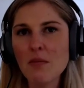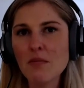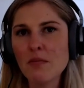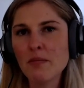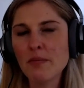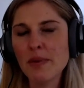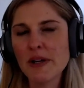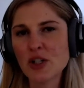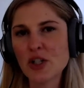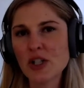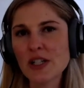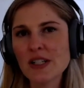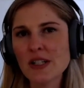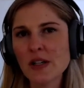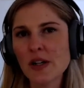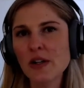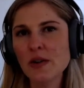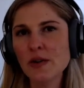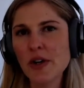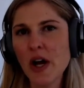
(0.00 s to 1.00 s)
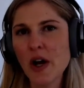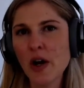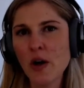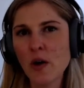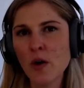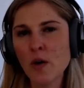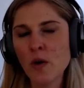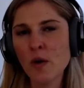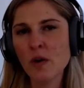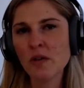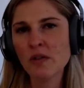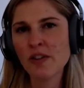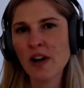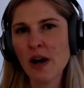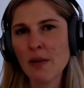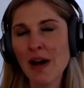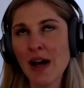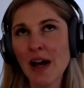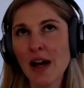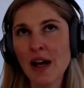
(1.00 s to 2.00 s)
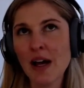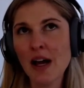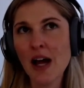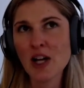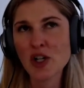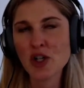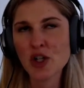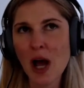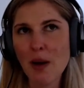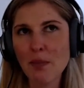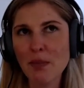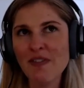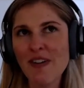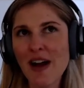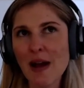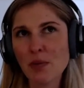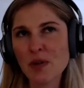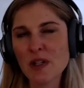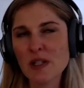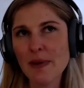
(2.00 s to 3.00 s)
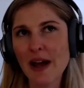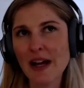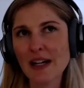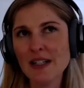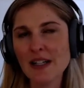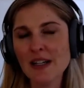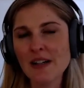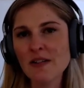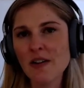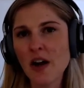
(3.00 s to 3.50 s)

But just so you know, from a Shopify perspective,